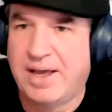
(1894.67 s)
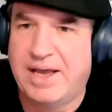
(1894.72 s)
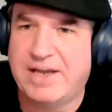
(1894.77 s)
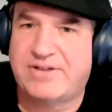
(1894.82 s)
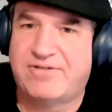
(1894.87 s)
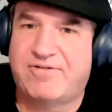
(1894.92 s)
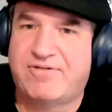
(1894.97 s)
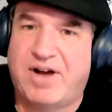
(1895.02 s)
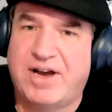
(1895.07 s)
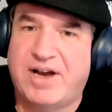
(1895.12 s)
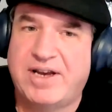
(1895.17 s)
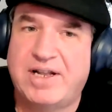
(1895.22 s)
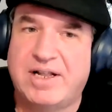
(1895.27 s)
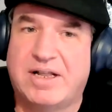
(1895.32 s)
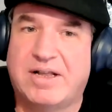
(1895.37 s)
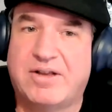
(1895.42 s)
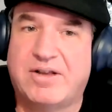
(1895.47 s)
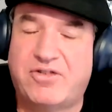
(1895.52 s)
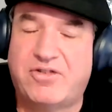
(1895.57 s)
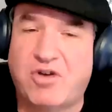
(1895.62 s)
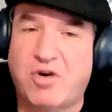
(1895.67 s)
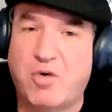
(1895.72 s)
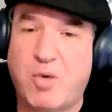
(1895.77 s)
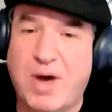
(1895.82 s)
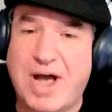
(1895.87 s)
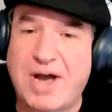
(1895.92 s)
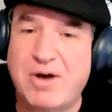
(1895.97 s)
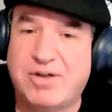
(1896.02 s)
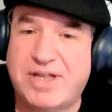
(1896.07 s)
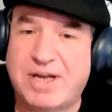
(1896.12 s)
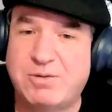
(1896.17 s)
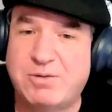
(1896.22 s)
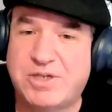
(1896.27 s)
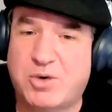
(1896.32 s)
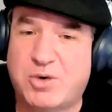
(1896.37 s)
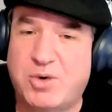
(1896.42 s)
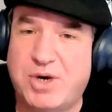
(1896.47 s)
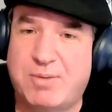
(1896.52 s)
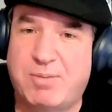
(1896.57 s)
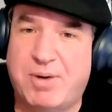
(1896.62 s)
It's vital. So wow, that was
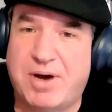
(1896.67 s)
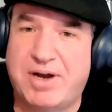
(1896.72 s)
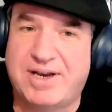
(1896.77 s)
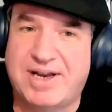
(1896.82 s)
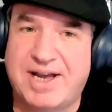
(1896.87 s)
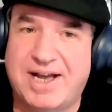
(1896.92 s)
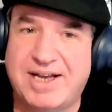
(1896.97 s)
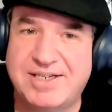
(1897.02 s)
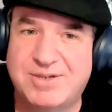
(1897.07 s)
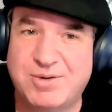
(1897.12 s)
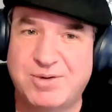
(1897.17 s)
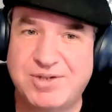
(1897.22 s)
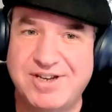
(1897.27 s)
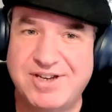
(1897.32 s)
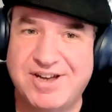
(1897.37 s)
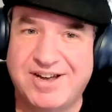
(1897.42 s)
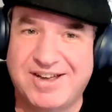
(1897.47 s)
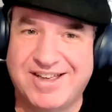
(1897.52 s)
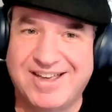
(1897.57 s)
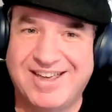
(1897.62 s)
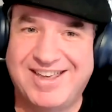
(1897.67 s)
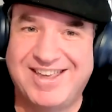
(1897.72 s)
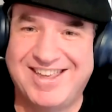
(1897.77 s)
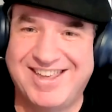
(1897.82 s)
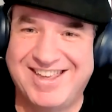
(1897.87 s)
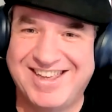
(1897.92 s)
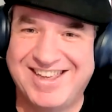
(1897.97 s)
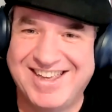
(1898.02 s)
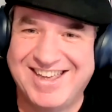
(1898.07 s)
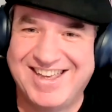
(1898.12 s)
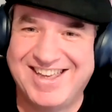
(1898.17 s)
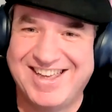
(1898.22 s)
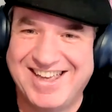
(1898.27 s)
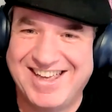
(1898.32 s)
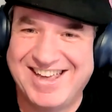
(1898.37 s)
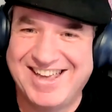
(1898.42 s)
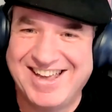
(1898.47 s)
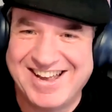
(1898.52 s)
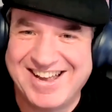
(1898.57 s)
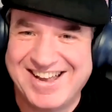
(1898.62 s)
a quick podcast, wasn't it?
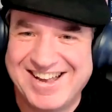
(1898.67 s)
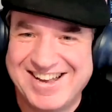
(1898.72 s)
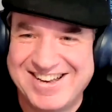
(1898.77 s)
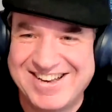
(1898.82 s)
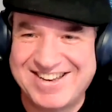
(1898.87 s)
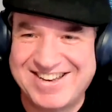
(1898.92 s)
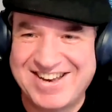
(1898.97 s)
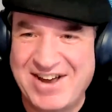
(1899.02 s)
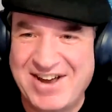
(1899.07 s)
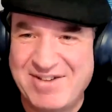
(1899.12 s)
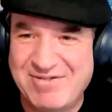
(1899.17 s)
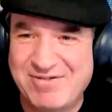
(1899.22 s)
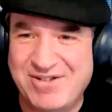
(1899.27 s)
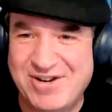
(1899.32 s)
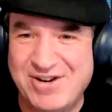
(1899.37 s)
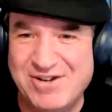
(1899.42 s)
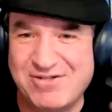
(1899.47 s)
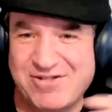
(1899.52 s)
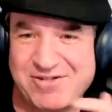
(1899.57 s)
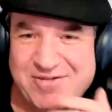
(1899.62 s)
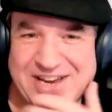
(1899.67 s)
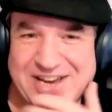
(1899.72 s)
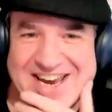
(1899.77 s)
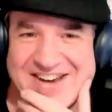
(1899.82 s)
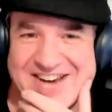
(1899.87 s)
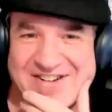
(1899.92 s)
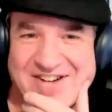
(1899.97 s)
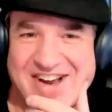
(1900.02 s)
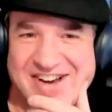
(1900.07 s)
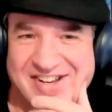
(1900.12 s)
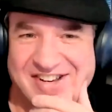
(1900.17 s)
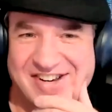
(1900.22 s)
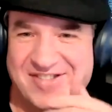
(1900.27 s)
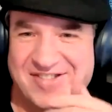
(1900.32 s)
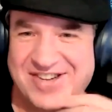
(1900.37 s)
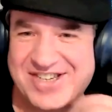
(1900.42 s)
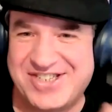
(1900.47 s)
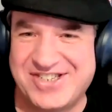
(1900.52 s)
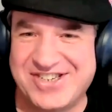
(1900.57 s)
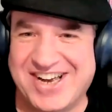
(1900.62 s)
The time flew for me anyway. I don't know
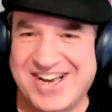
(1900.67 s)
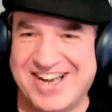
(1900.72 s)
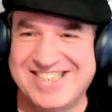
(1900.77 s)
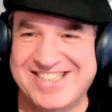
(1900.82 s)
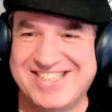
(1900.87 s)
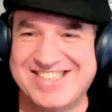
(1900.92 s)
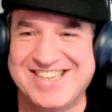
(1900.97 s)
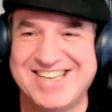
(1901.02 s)
about you guys.